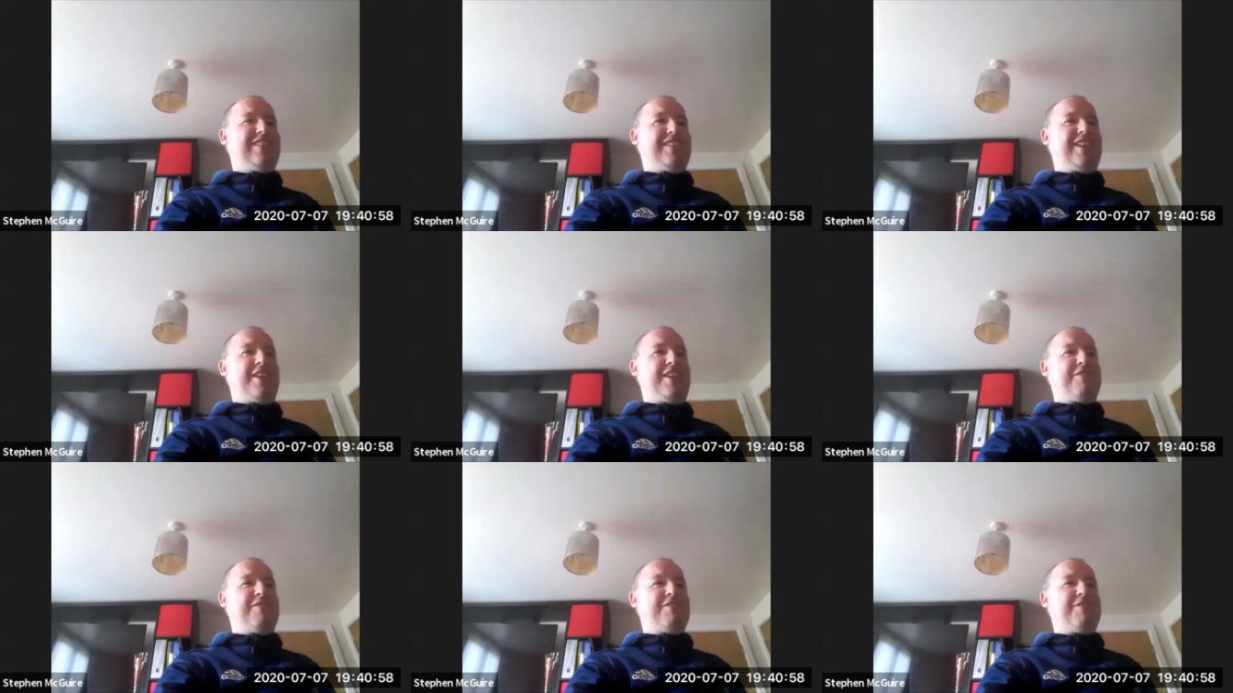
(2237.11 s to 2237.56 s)

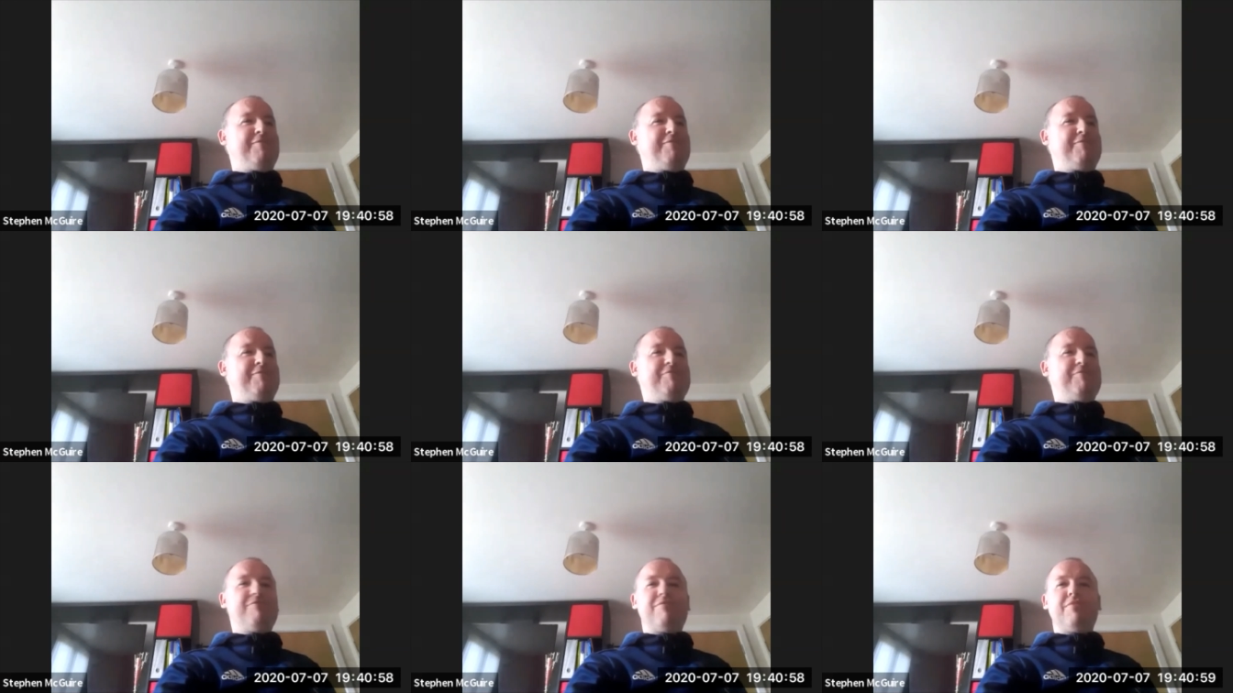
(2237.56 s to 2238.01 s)
And
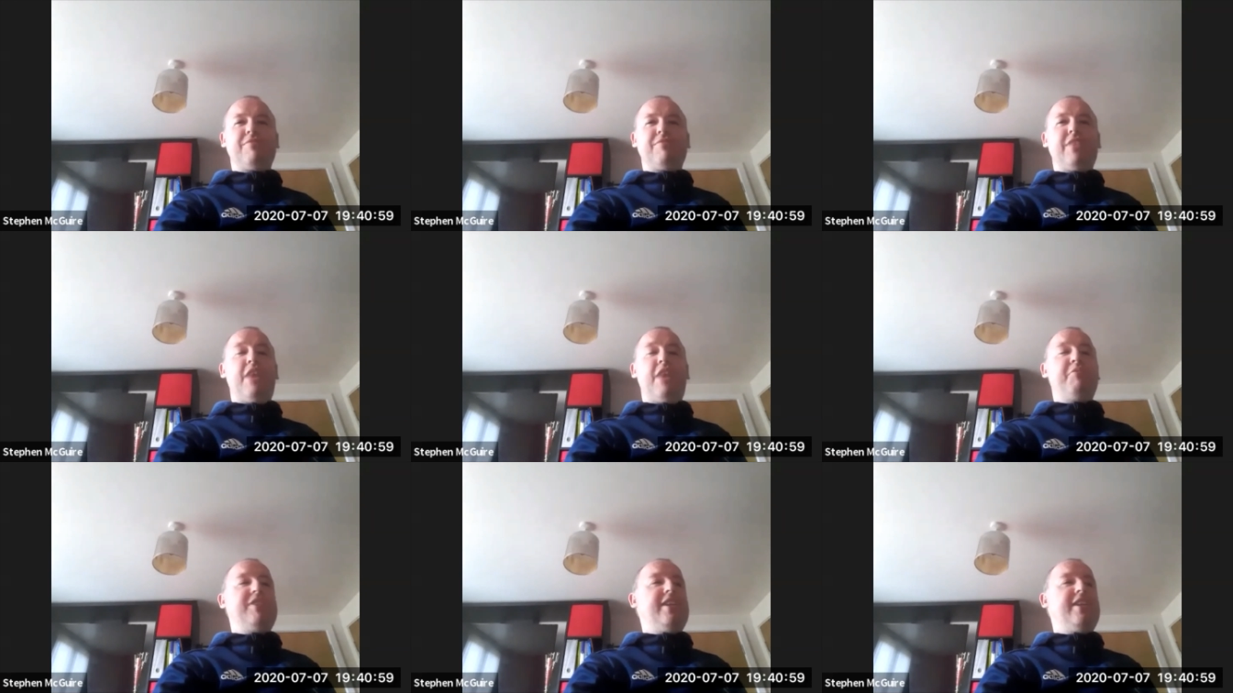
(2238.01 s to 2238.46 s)

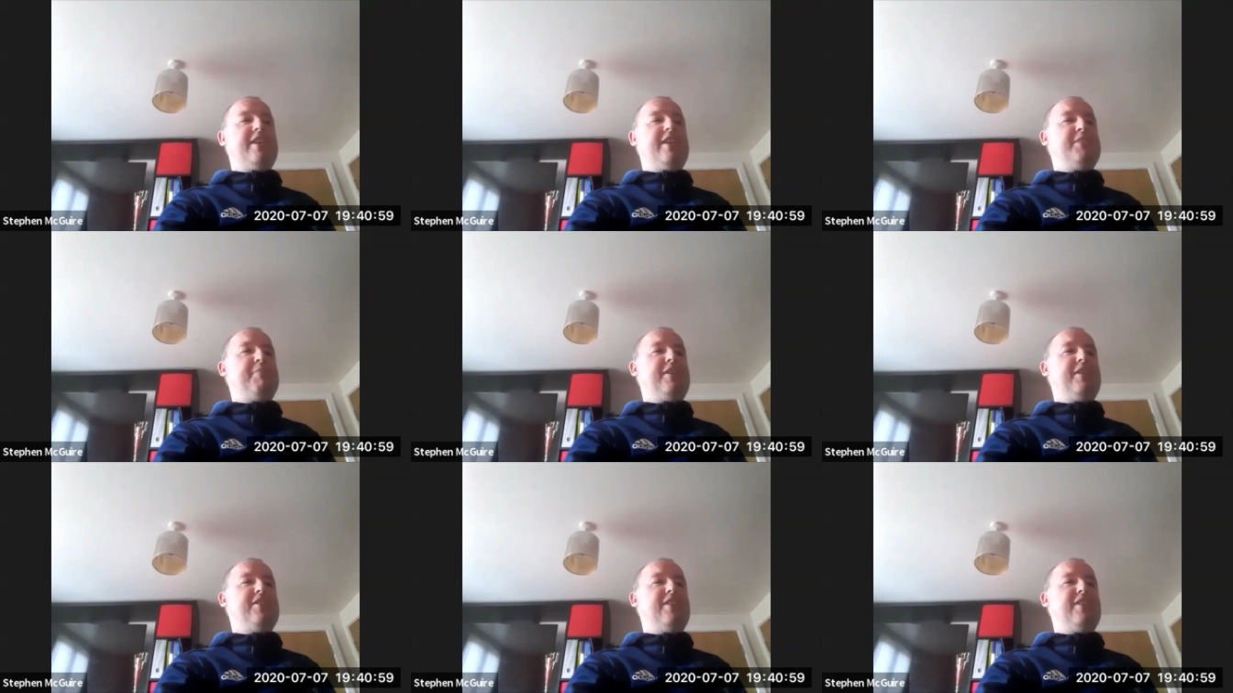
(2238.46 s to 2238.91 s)
that was the
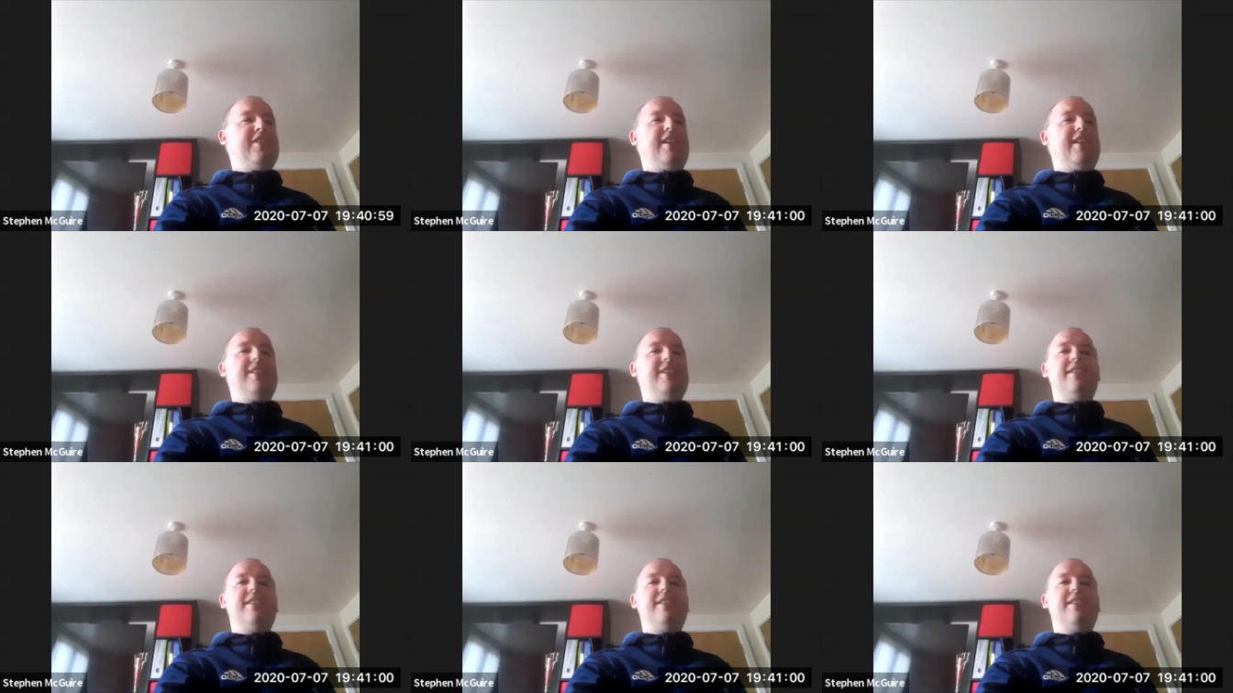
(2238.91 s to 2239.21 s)
inspiration I needed.